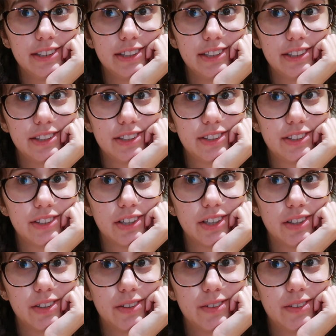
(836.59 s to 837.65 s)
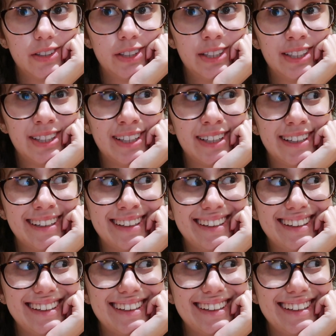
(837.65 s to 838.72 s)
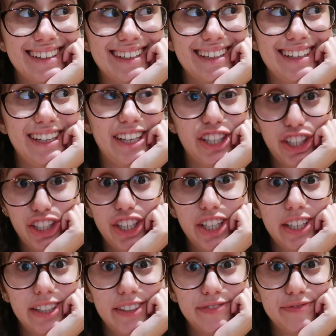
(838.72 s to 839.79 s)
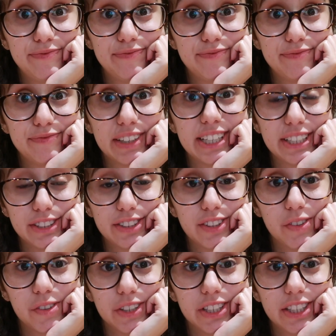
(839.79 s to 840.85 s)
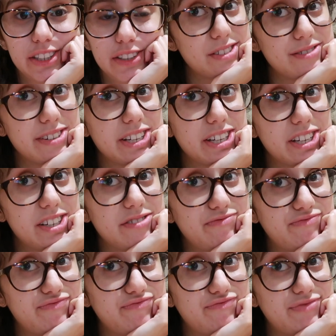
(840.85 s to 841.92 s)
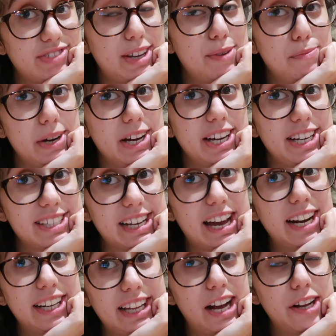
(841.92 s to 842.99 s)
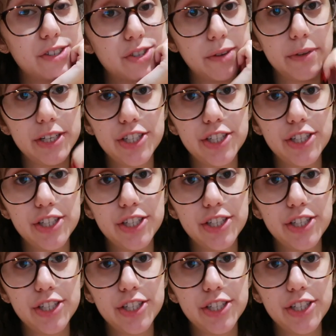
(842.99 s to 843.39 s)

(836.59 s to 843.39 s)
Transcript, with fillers: it's so good. Like it's so good. It's really good. But it's kind of loud, so I'm